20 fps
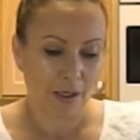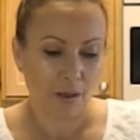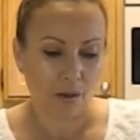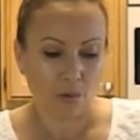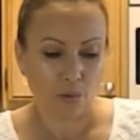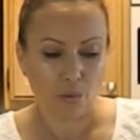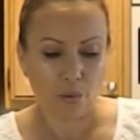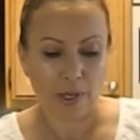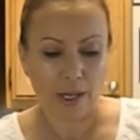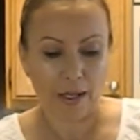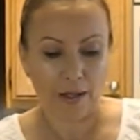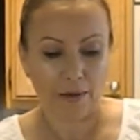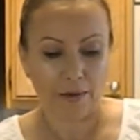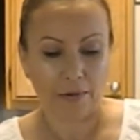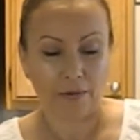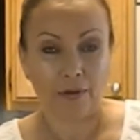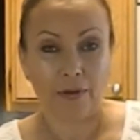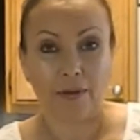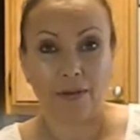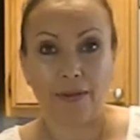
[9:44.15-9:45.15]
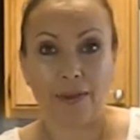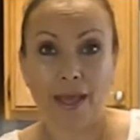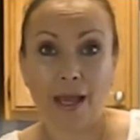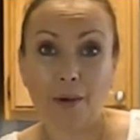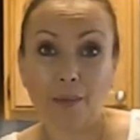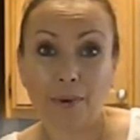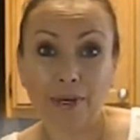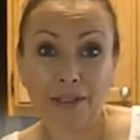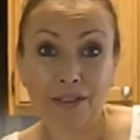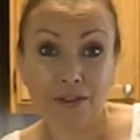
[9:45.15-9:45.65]
8. Well,
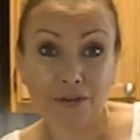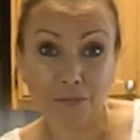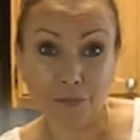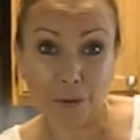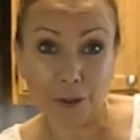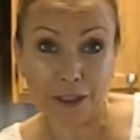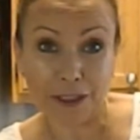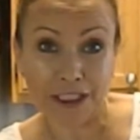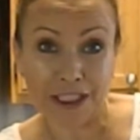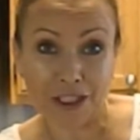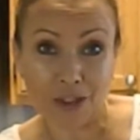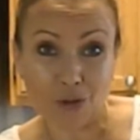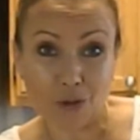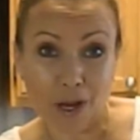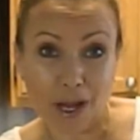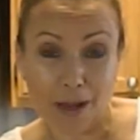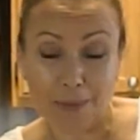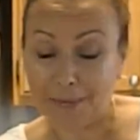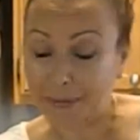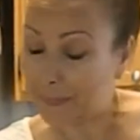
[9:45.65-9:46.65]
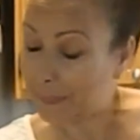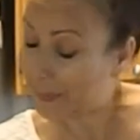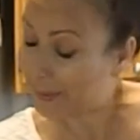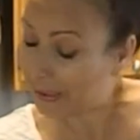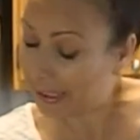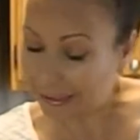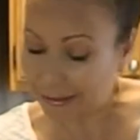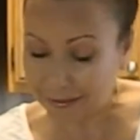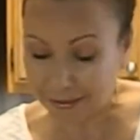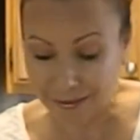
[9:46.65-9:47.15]
that went to 14 drops, but
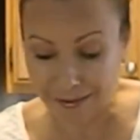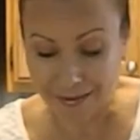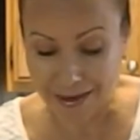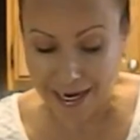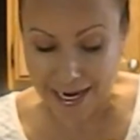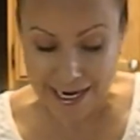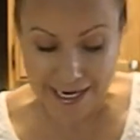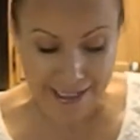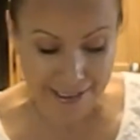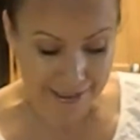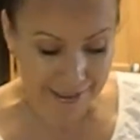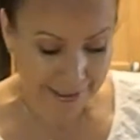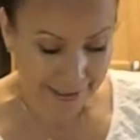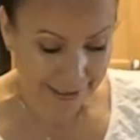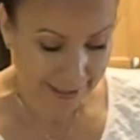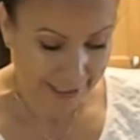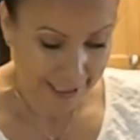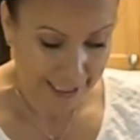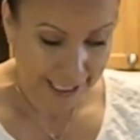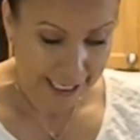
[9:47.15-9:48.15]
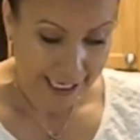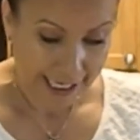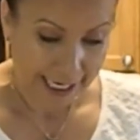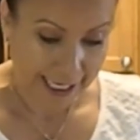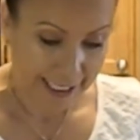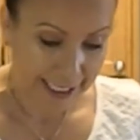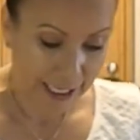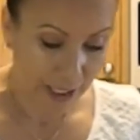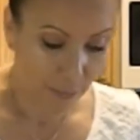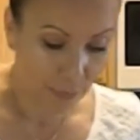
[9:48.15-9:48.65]
that's all right.
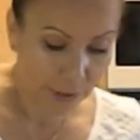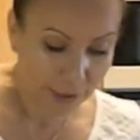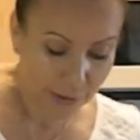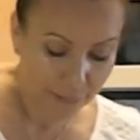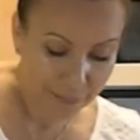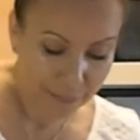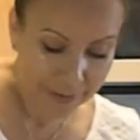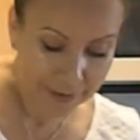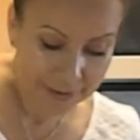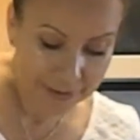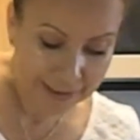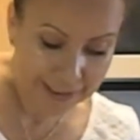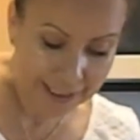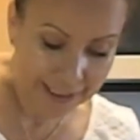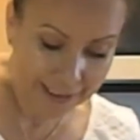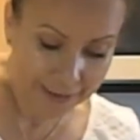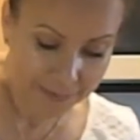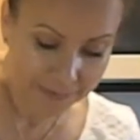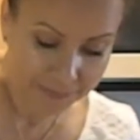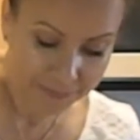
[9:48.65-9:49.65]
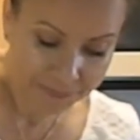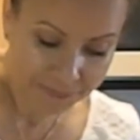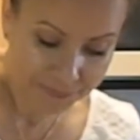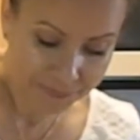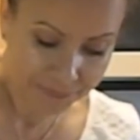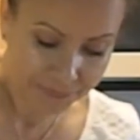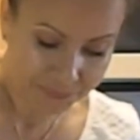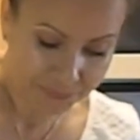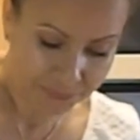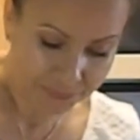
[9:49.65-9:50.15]
And now we're going to mix again.
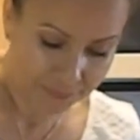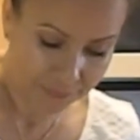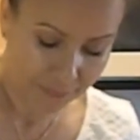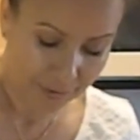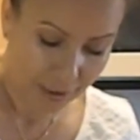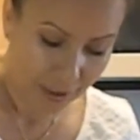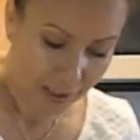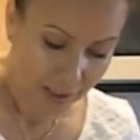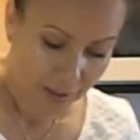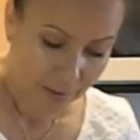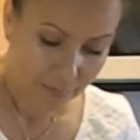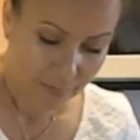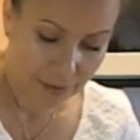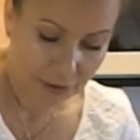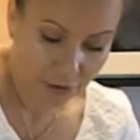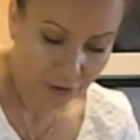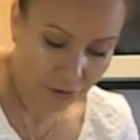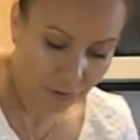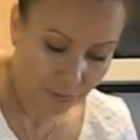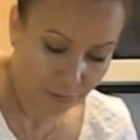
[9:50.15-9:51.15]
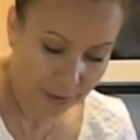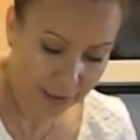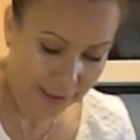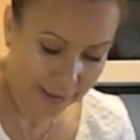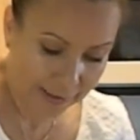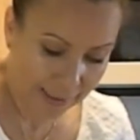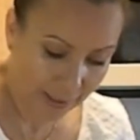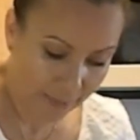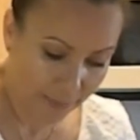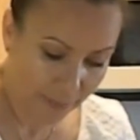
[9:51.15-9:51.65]
Make sure we
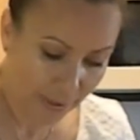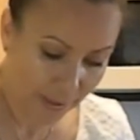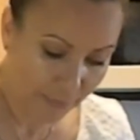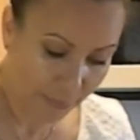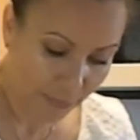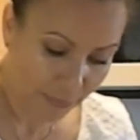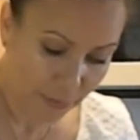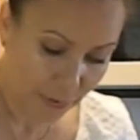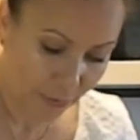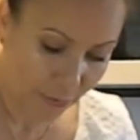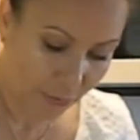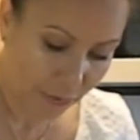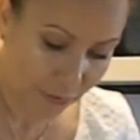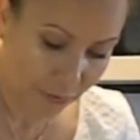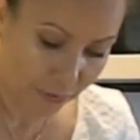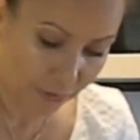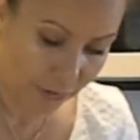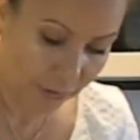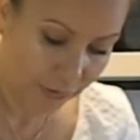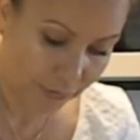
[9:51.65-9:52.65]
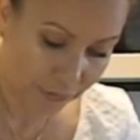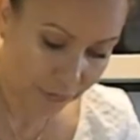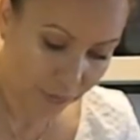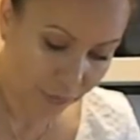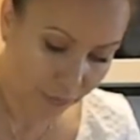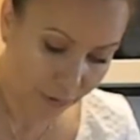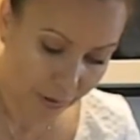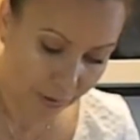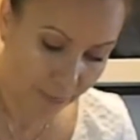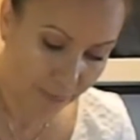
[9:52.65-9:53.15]
get that peppermint oil in the
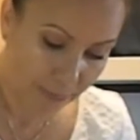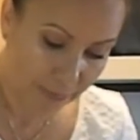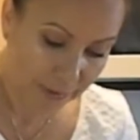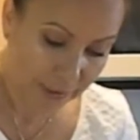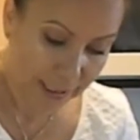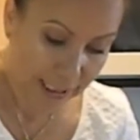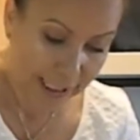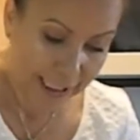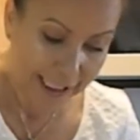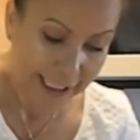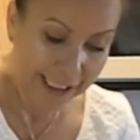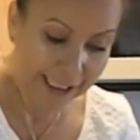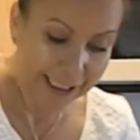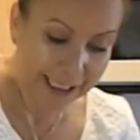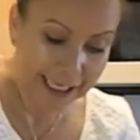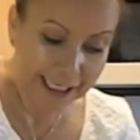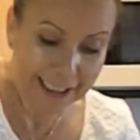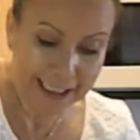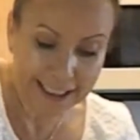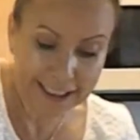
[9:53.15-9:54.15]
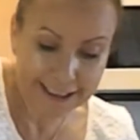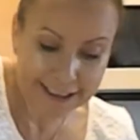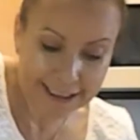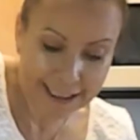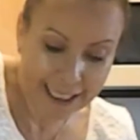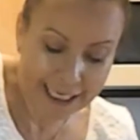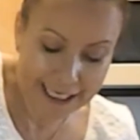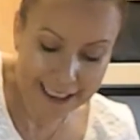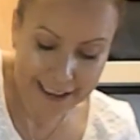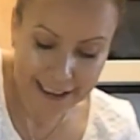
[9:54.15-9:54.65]
scrub. And like I
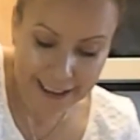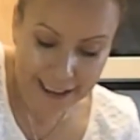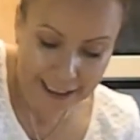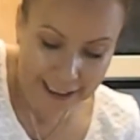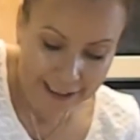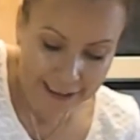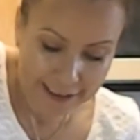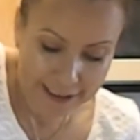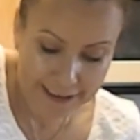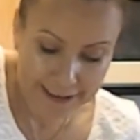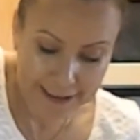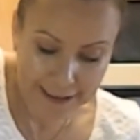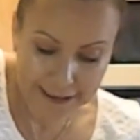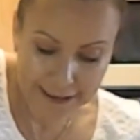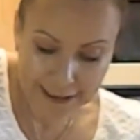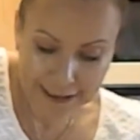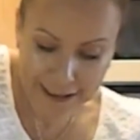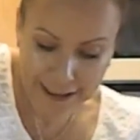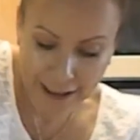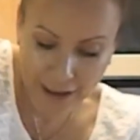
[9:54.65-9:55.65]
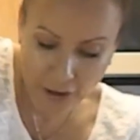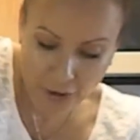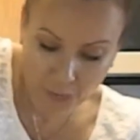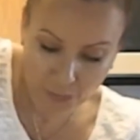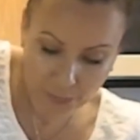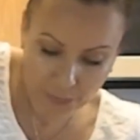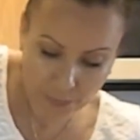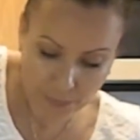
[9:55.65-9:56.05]
said, this is going to help